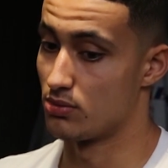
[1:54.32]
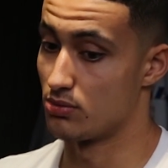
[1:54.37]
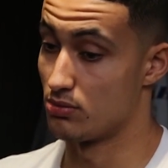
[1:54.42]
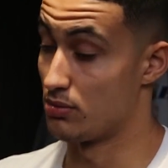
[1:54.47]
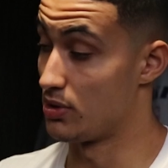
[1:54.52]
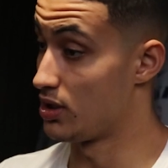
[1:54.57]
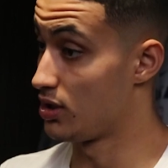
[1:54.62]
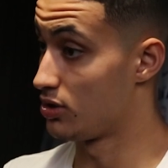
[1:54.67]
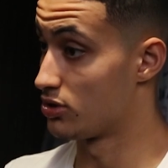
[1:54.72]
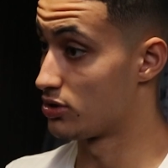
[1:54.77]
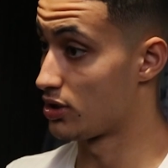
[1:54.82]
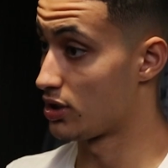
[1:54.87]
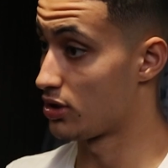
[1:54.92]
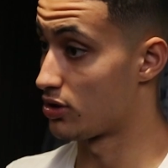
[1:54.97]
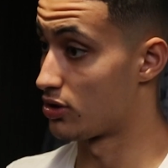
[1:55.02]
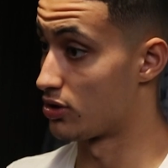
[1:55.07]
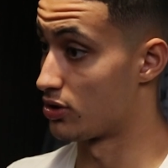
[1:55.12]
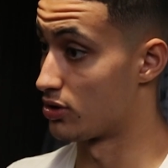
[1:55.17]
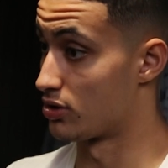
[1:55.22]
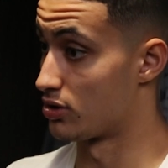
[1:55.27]
Me, you're
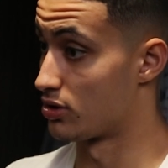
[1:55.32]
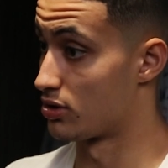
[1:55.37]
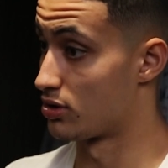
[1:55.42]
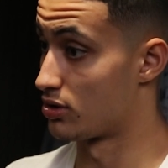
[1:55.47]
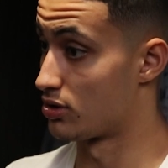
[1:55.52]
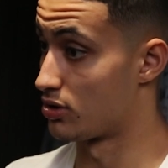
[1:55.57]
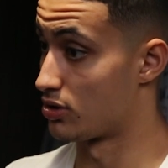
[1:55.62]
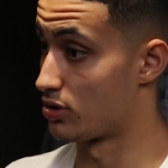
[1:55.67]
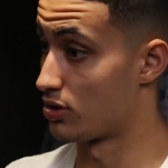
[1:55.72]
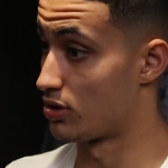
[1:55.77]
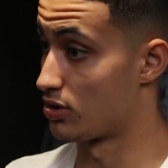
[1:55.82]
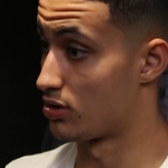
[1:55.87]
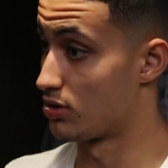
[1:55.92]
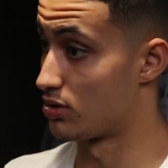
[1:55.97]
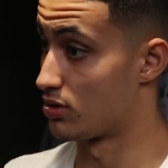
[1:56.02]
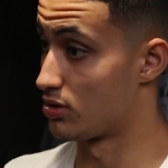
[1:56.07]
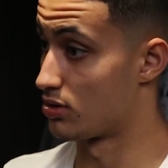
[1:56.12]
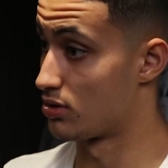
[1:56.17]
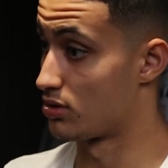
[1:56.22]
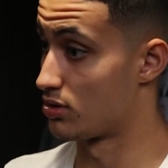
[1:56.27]
saying? Or yeah,
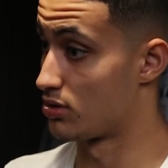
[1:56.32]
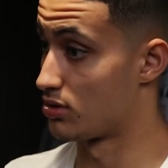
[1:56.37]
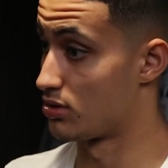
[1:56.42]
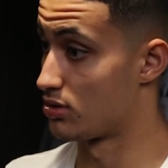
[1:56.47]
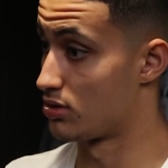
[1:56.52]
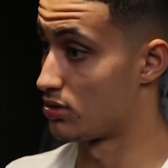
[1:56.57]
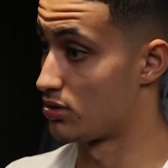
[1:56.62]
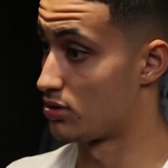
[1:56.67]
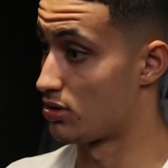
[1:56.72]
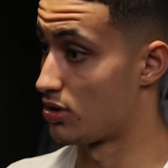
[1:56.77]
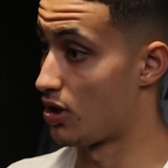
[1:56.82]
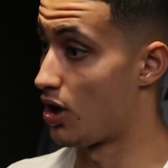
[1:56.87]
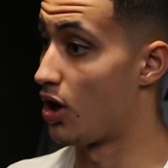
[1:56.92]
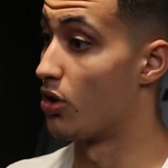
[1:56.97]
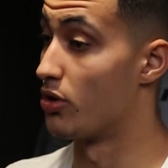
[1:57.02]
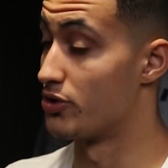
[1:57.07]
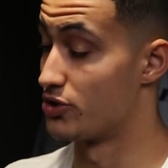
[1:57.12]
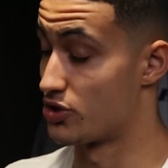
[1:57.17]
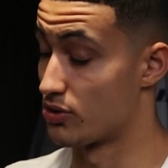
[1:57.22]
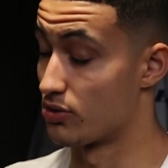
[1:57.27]
just that lineup.
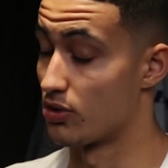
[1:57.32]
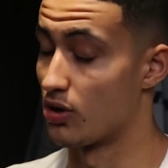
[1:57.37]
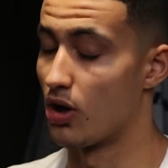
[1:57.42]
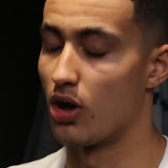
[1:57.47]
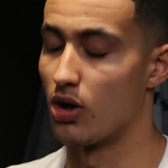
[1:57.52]
Oh, in general.